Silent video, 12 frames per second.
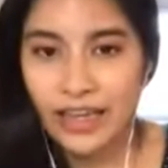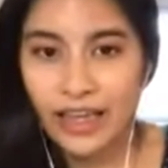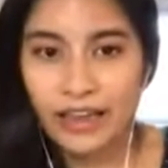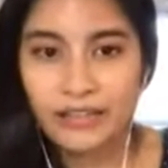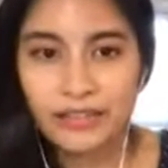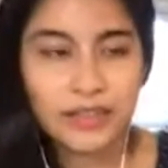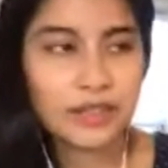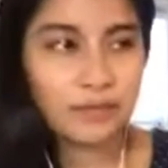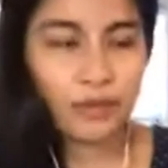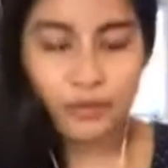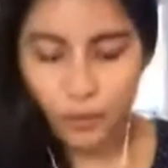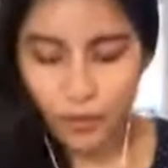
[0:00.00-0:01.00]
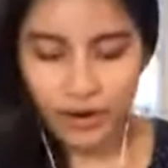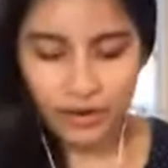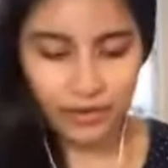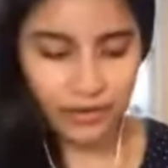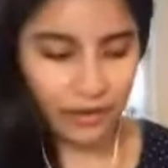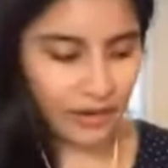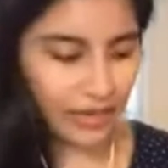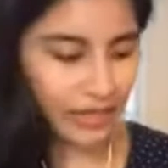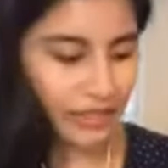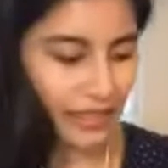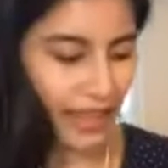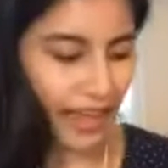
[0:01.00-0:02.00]
And just before going
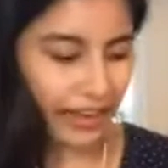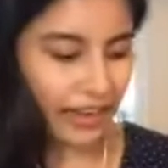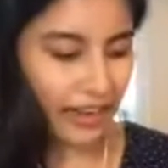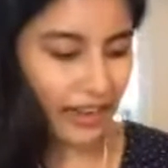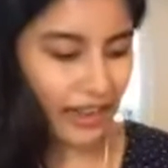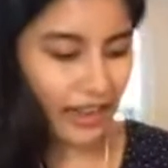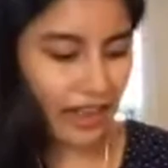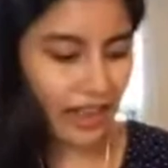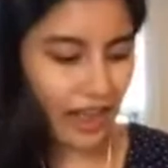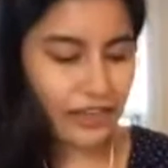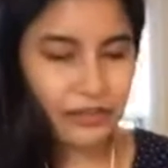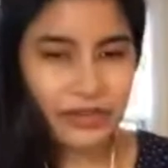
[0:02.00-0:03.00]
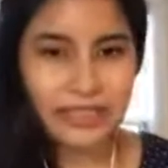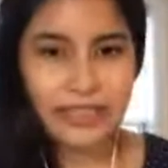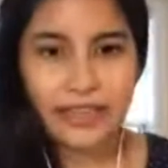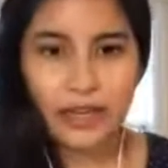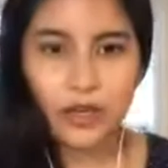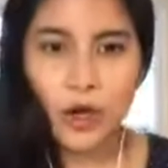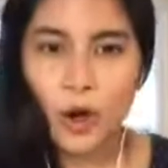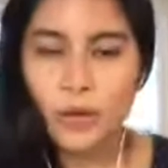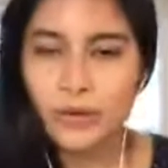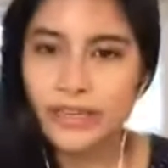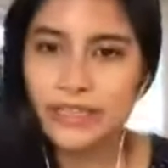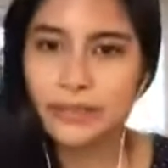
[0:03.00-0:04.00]
into that, I do want to say that
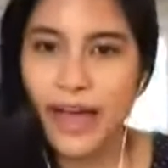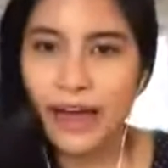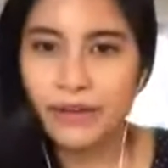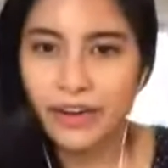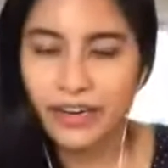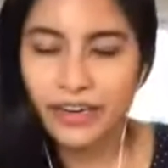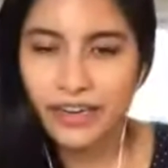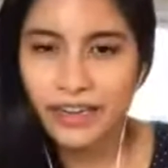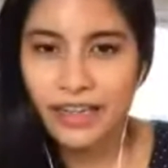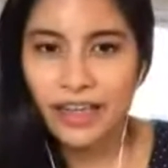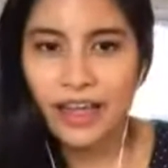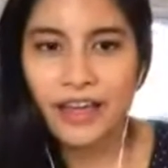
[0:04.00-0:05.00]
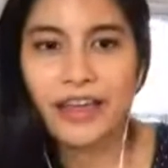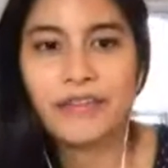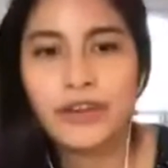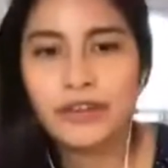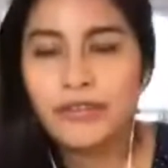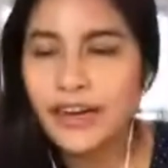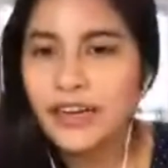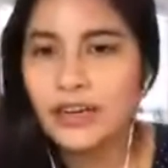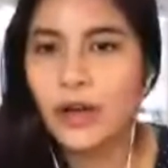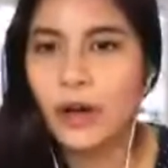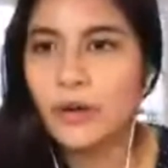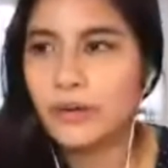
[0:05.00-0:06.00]
code is power. If you're writing
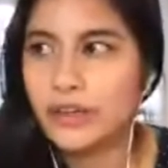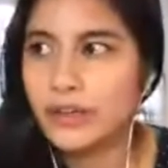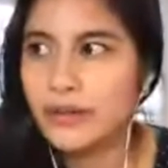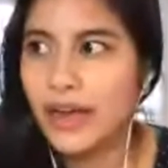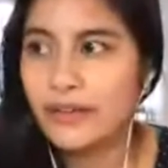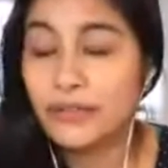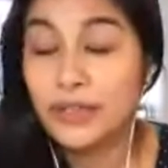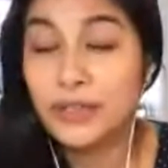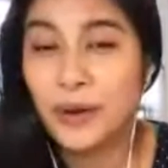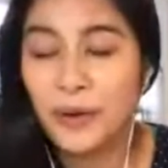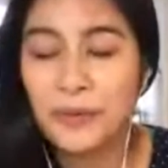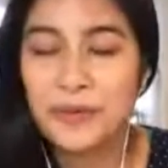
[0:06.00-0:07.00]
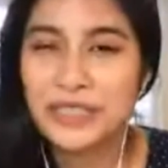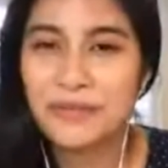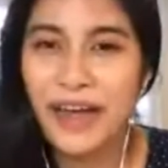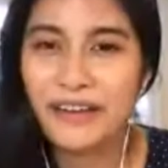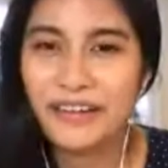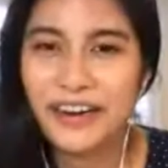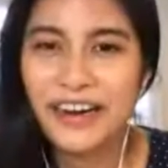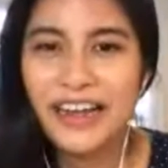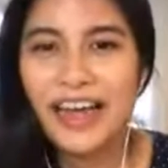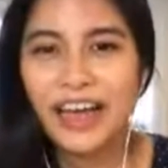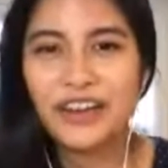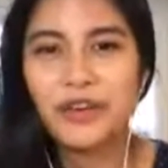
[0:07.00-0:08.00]
code, you have so much power.
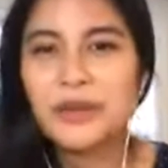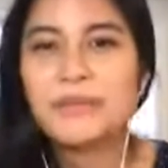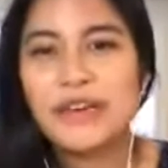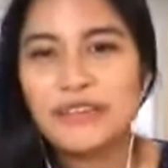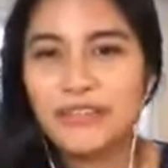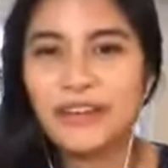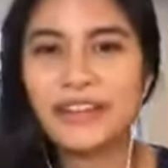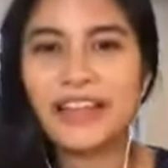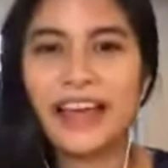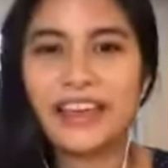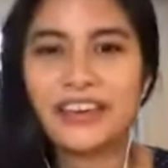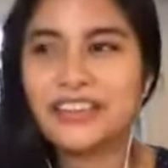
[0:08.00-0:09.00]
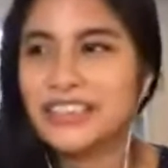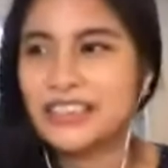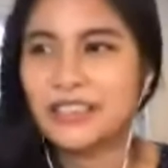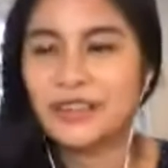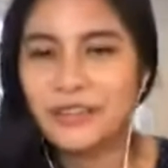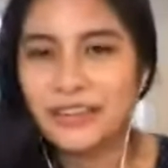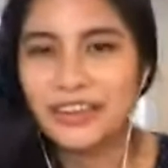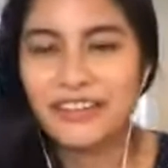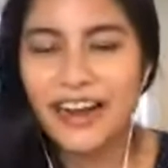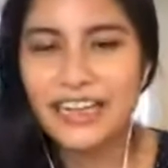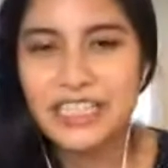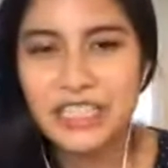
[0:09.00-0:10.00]
I know you might feel like you're just a lowly
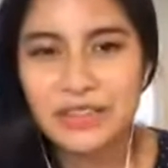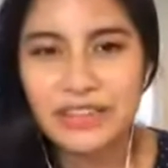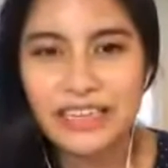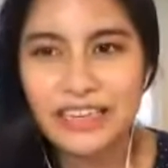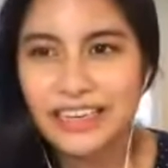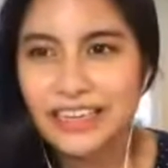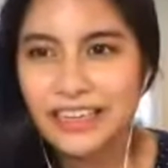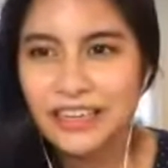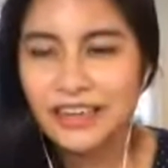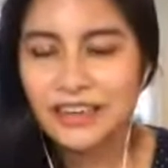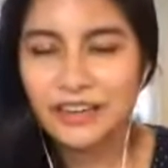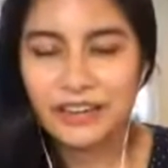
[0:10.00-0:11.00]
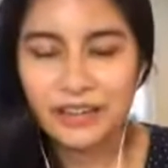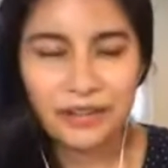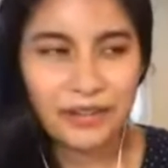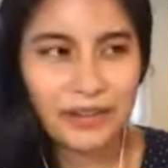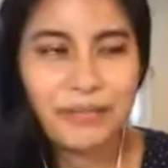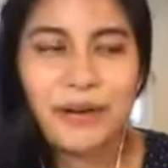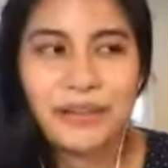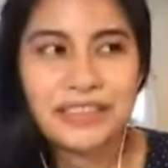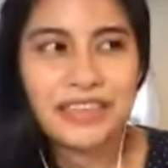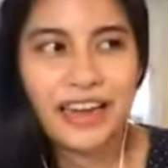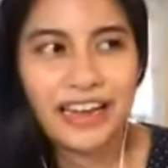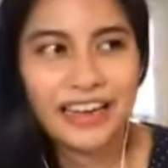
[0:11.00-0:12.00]
grad student or a lowly
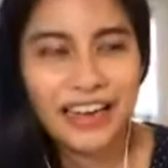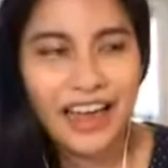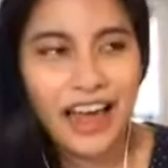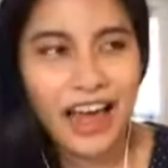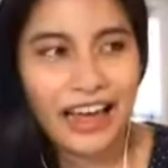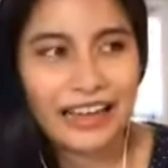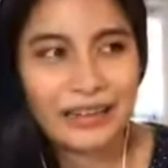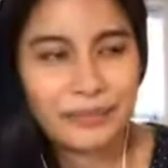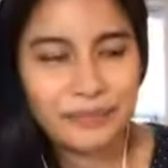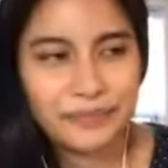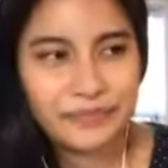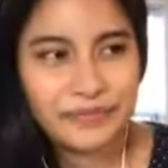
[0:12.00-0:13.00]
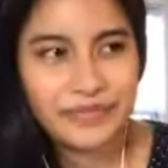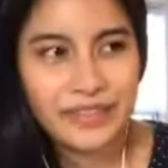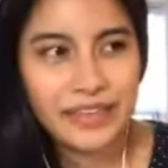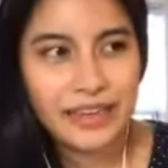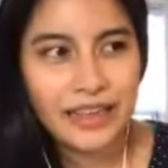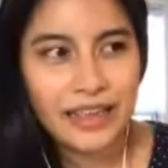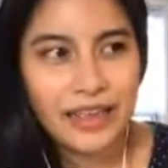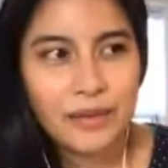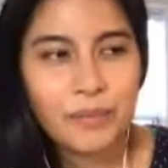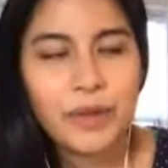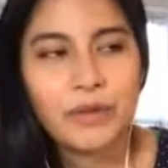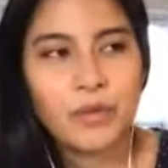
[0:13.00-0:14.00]
postdoc, um,
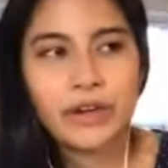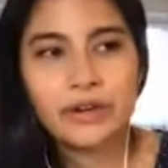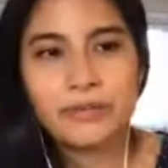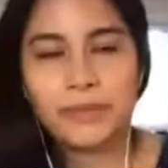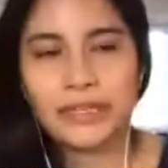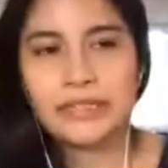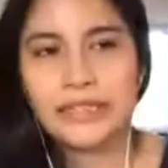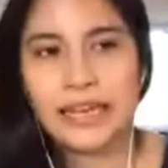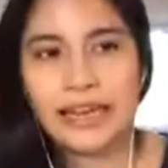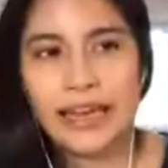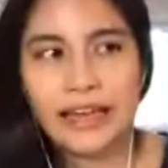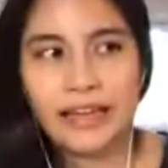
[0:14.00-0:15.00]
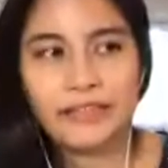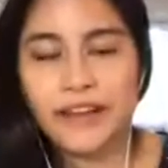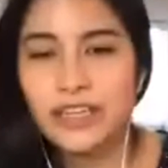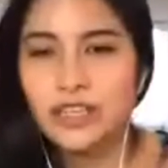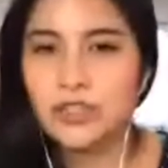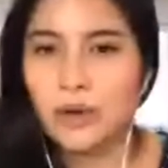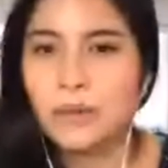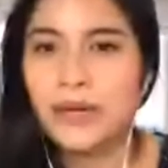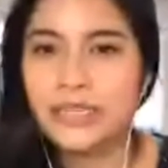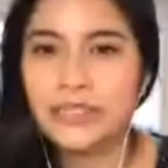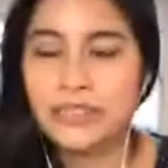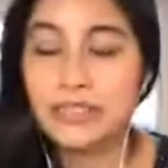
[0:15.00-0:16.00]
but what you're building affects so
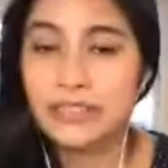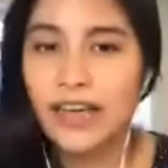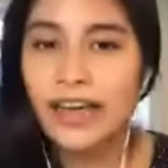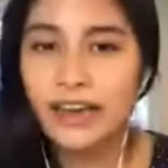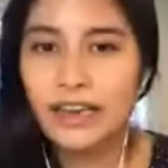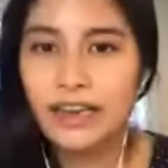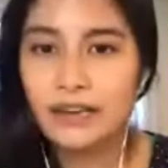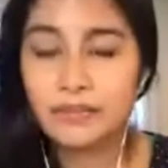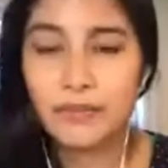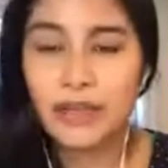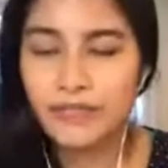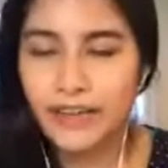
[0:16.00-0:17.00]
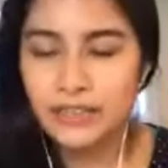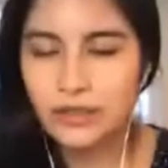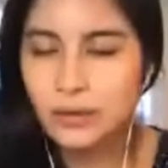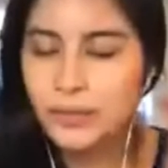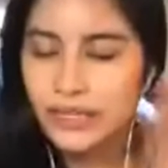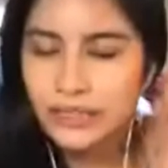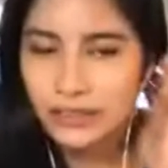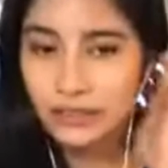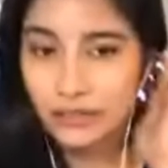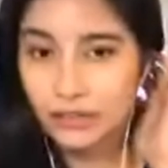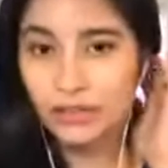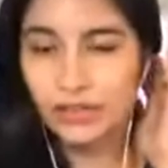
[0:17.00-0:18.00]
much in society and affects so much
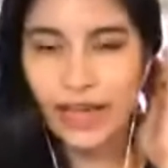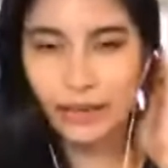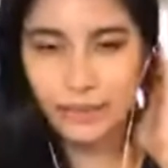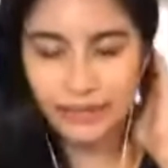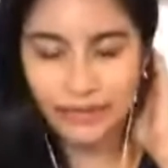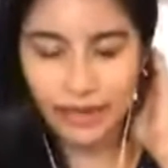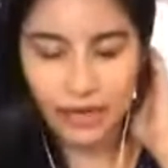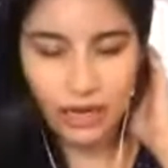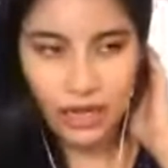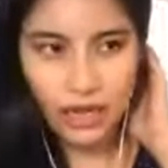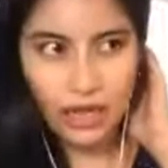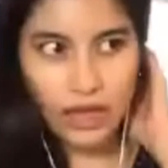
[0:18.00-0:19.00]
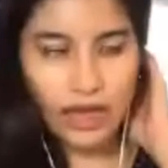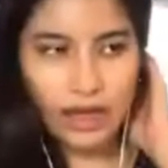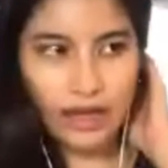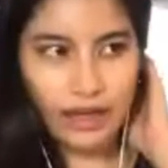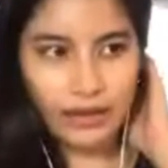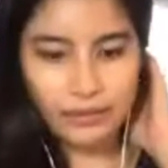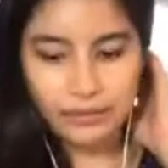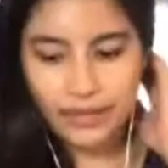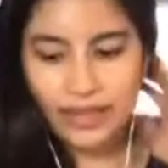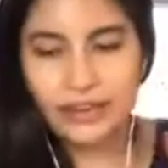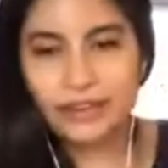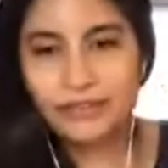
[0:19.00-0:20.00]
in your lab even. Um,
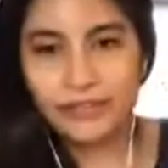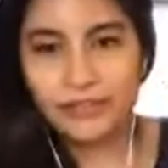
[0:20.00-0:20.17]
and if